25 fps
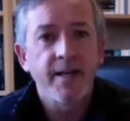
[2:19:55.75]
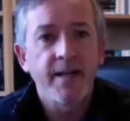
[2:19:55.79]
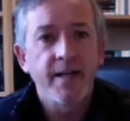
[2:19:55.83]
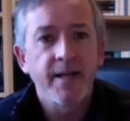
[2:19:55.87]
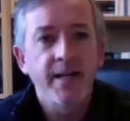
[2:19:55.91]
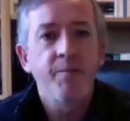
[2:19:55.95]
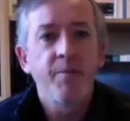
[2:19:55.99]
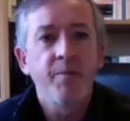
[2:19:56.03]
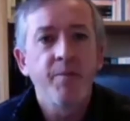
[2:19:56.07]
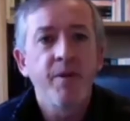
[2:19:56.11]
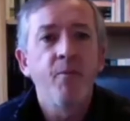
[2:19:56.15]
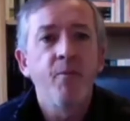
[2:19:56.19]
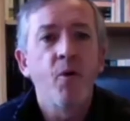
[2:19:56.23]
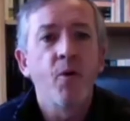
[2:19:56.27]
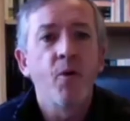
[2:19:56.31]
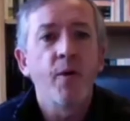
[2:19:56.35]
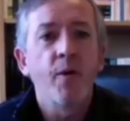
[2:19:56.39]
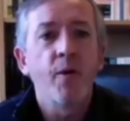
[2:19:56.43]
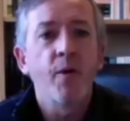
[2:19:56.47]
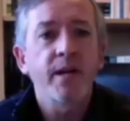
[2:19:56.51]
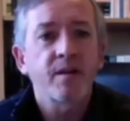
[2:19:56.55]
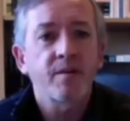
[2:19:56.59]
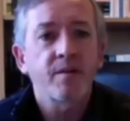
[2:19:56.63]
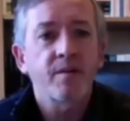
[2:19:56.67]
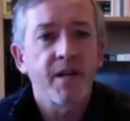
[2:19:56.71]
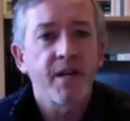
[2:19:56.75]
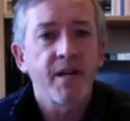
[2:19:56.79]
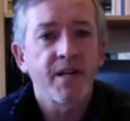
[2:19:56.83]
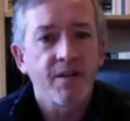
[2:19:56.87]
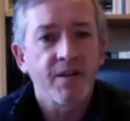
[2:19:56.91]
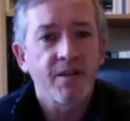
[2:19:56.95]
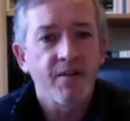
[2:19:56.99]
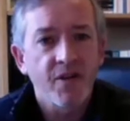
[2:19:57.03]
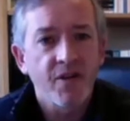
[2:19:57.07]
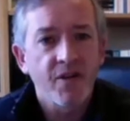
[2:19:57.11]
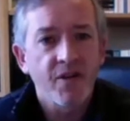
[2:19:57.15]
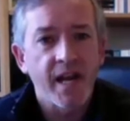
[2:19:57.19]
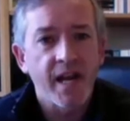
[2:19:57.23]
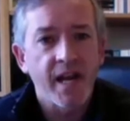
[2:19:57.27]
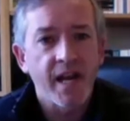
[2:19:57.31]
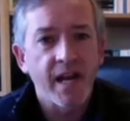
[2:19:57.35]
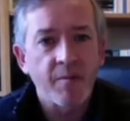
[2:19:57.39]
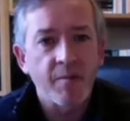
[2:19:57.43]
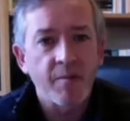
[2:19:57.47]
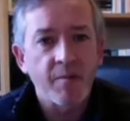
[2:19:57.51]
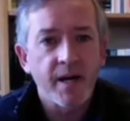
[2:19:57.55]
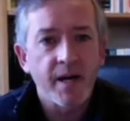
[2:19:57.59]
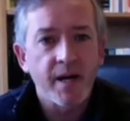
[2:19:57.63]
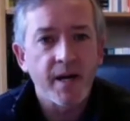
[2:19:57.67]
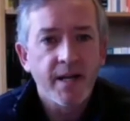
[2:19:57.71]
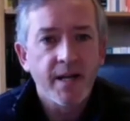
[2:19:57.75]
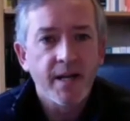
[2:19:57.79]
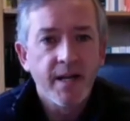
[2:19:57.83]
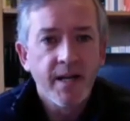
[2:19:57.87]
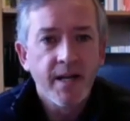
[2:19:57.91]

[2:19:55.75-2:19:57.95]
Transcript: It can be a more expressive thing, but